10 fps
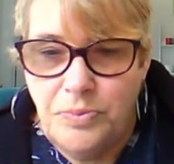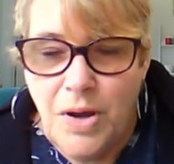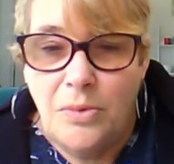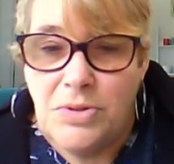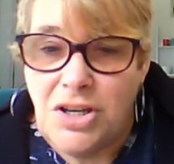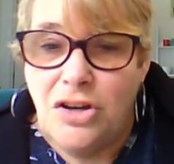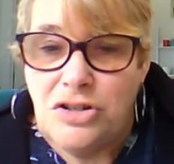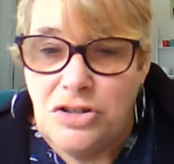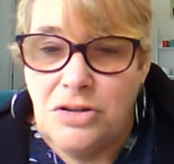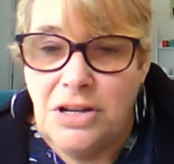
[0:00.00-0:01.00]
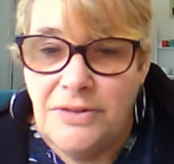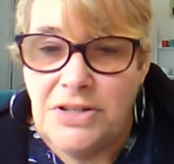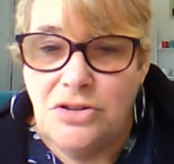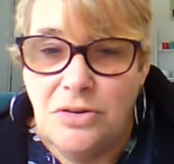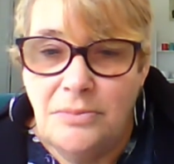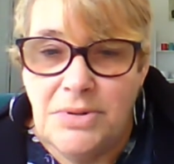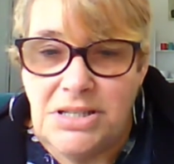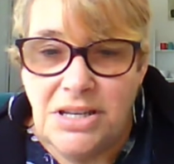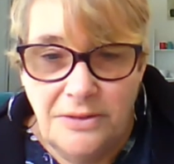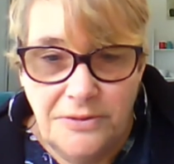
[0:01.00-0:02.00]
I was going to give it to him as a
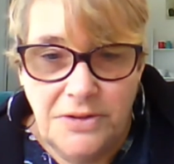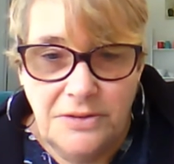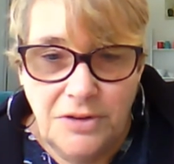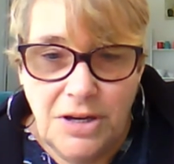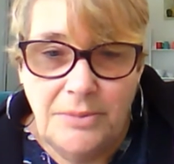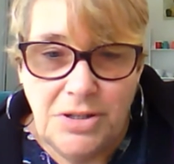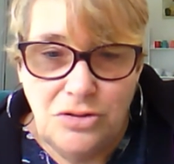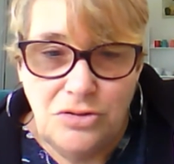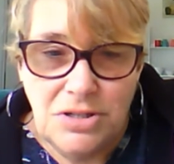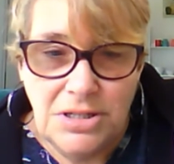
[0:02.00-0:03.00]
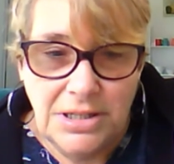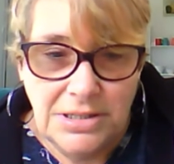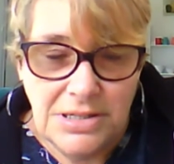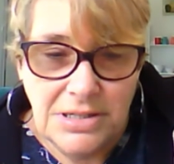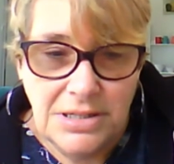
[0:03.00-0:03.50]
gift for coming to New Zealand.